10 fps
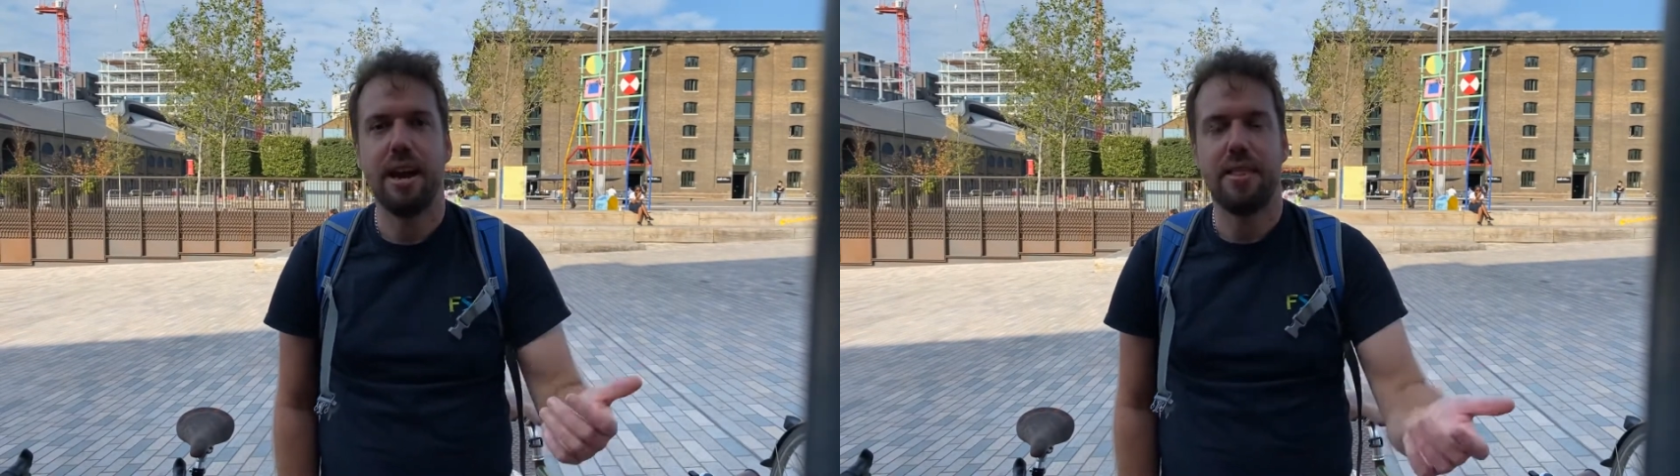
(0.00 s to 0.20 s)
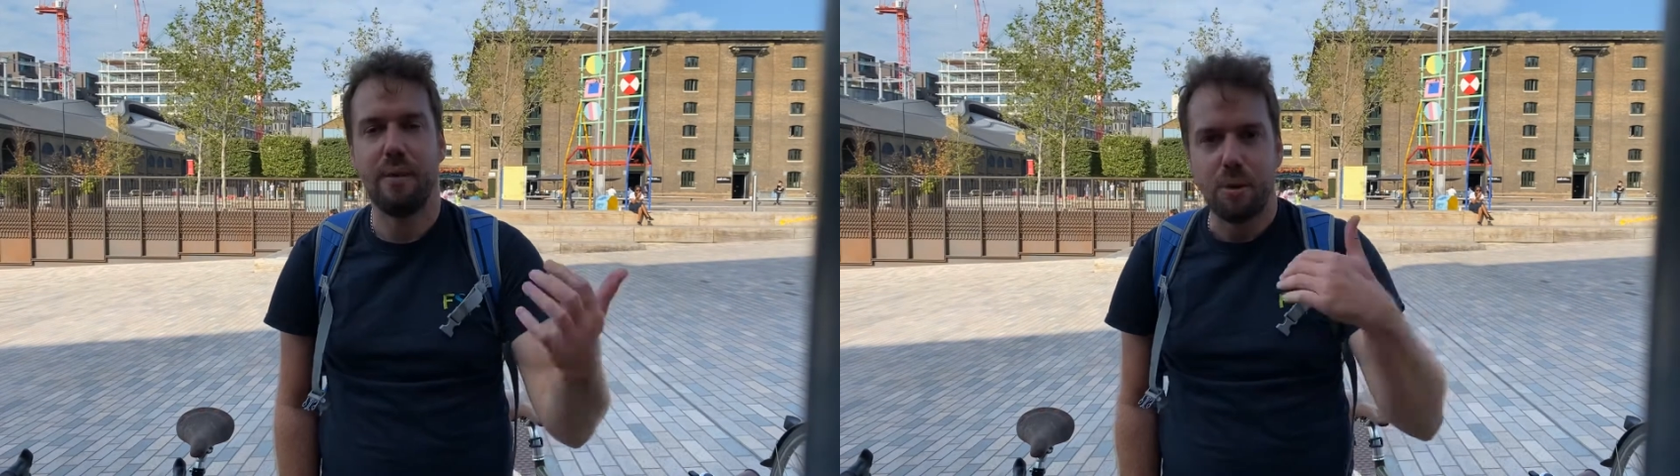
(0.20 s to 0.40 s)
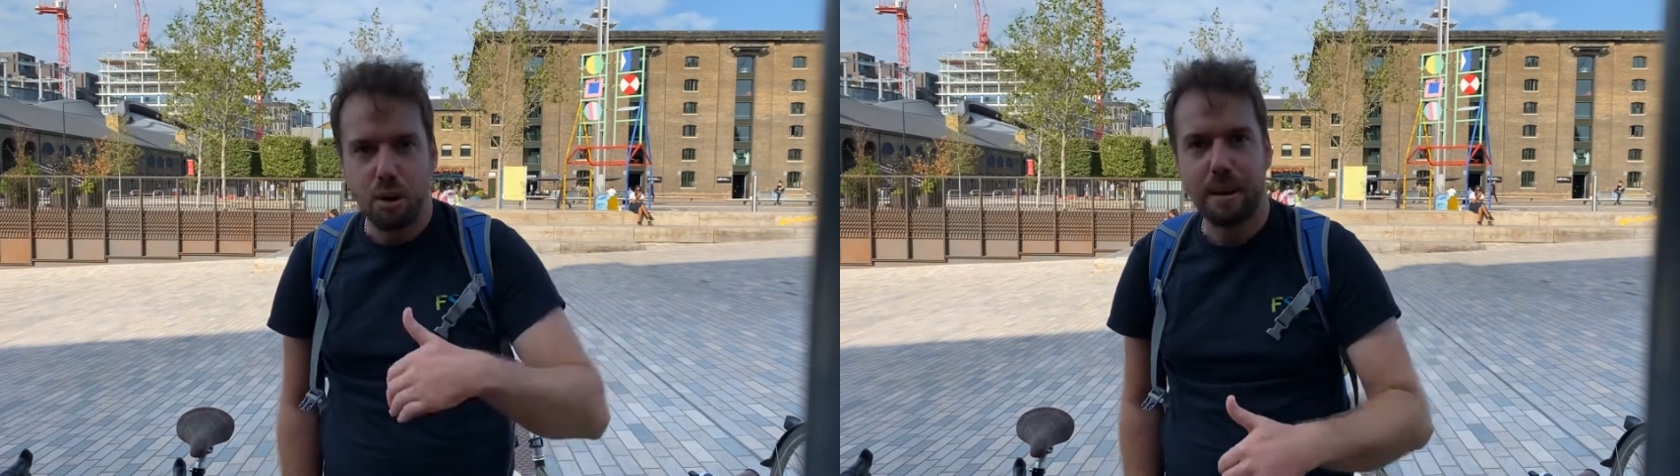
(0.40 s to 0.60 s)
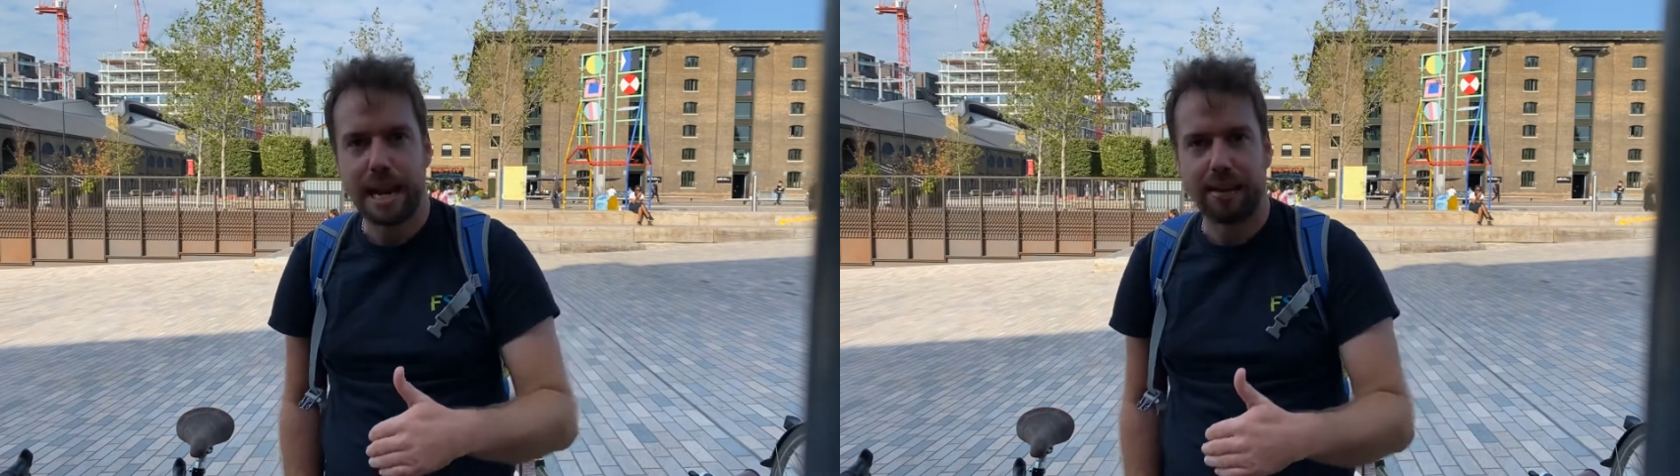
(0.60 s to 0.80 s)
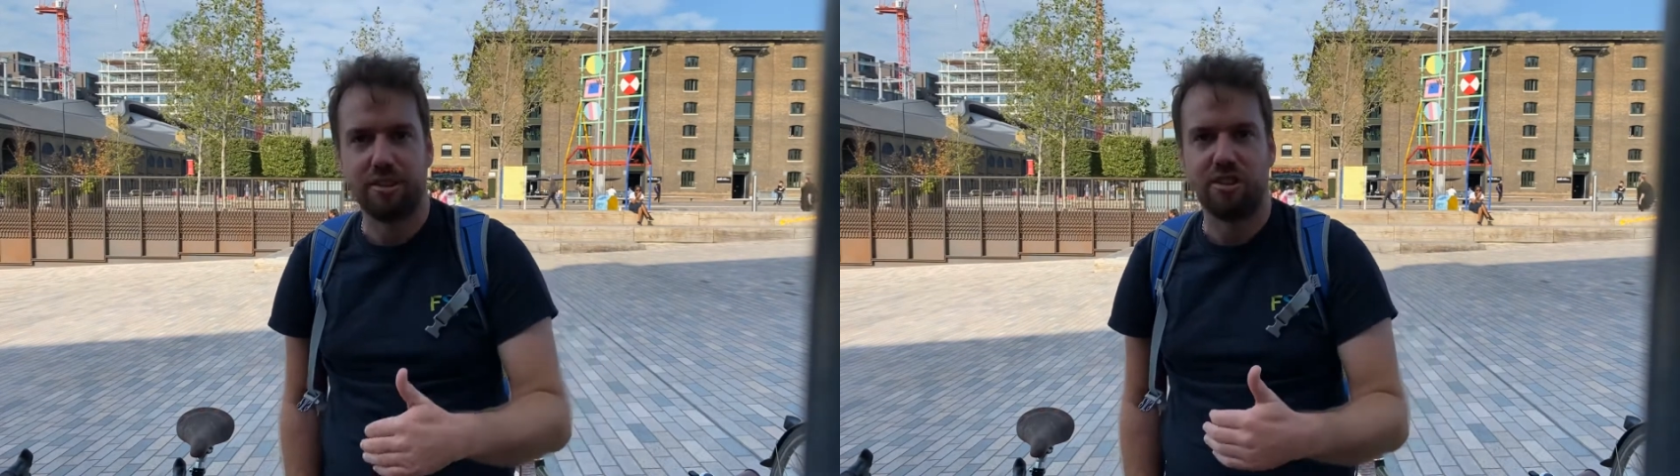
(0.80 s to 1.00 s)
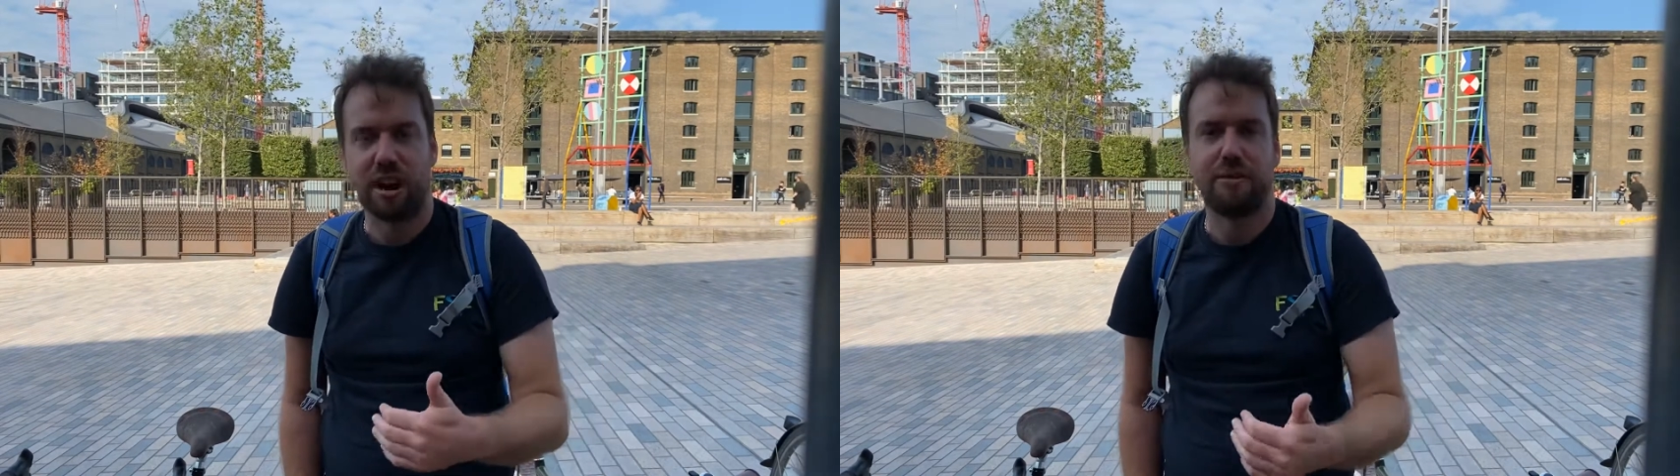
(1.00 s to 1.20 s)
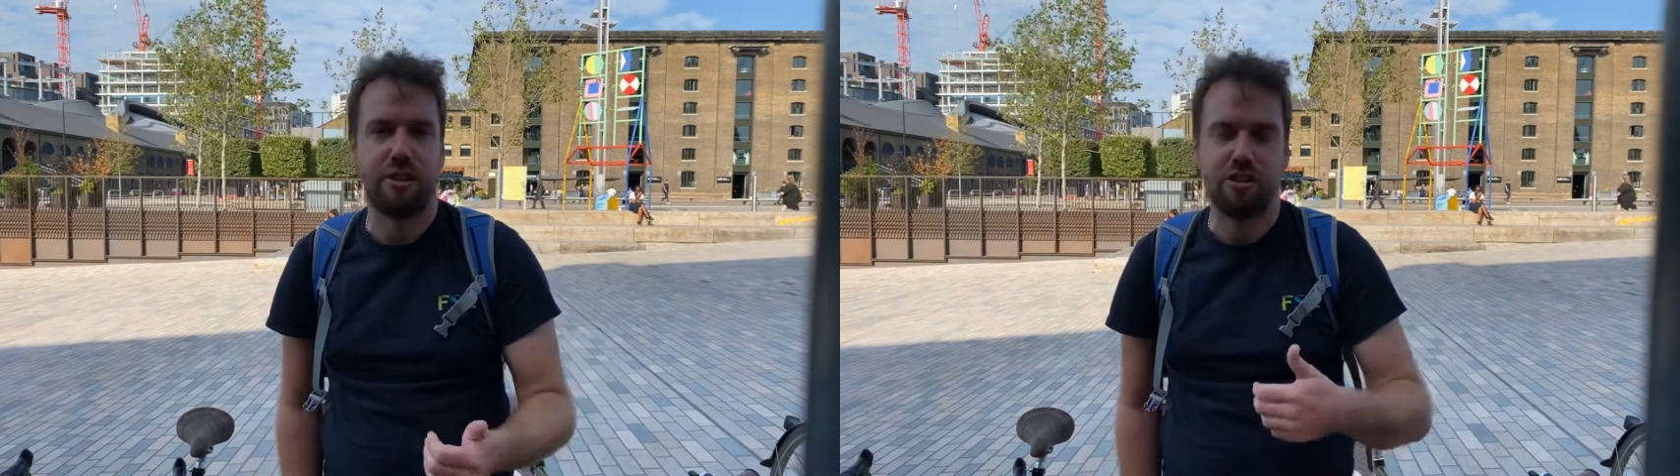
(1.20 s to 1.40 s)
There will be links to geography.